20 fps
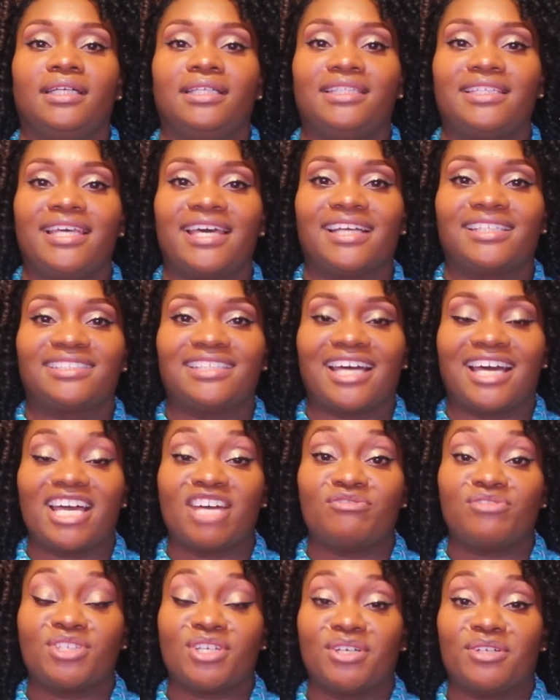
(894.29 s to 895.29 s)
Next, I
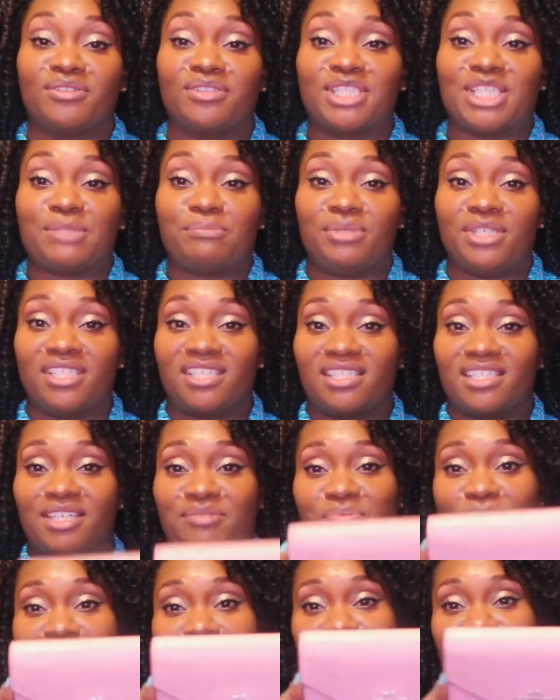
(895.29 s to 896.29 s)
have shown this piece in a
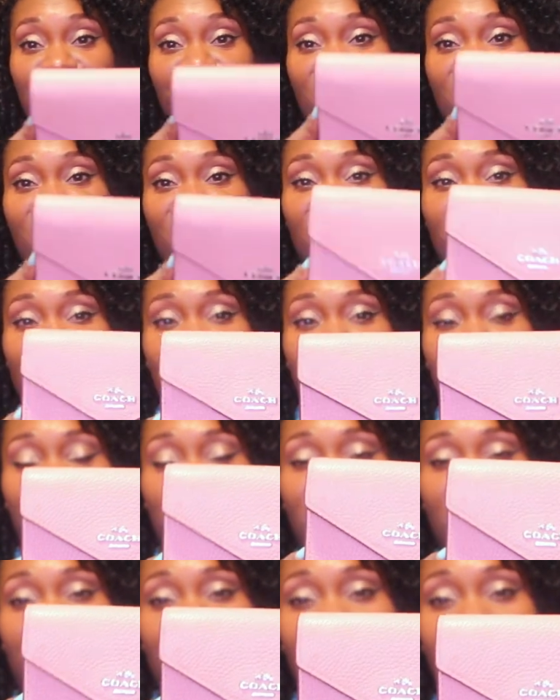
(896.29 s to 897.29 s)
prior video.
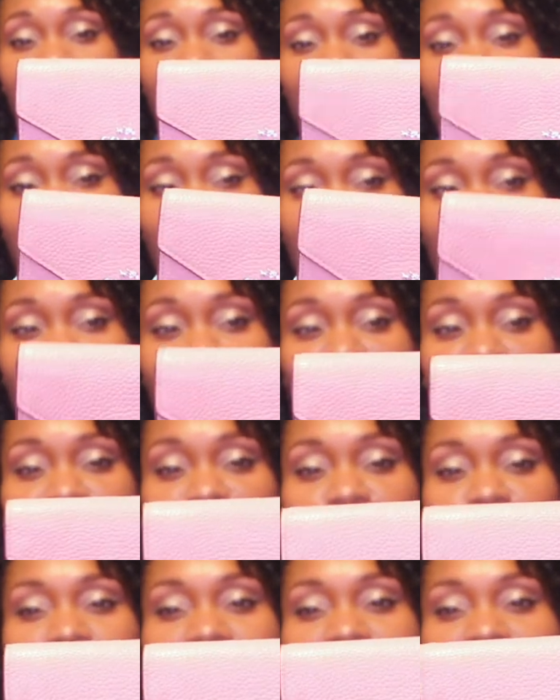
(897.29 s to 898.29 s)
This is my
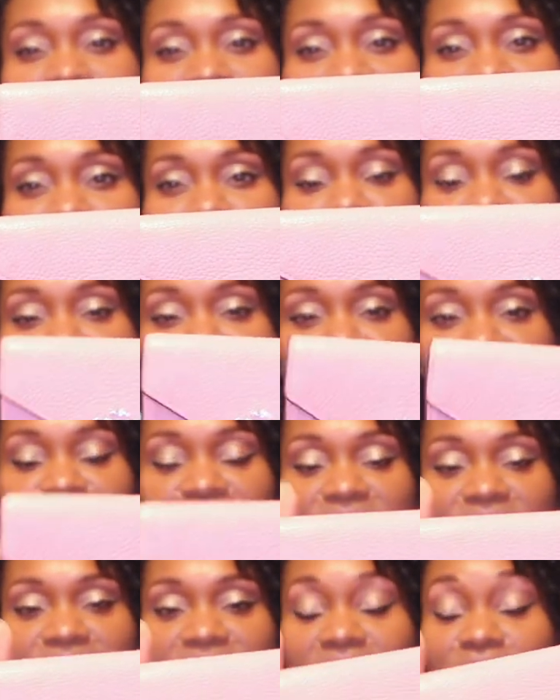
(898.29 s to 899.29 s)
current wallet that I'm
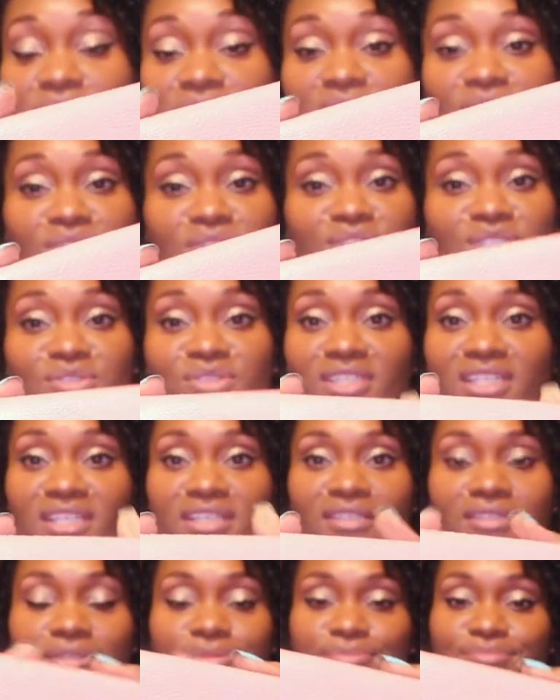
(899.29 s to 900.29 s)
using. I'm still using
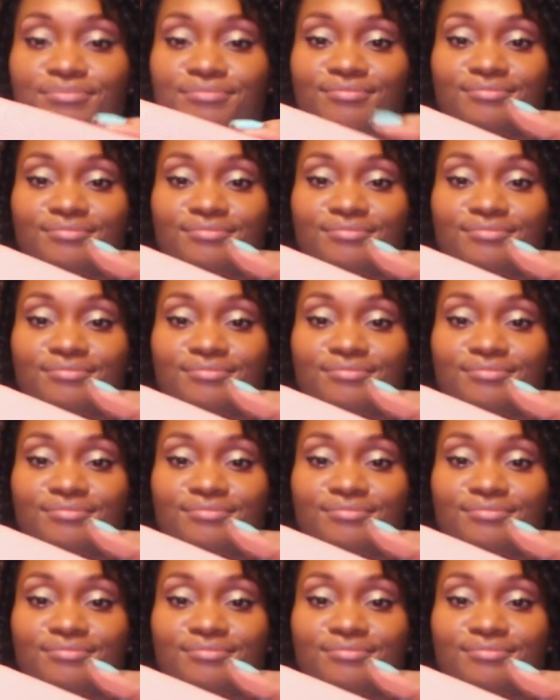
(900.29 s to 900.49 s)
her.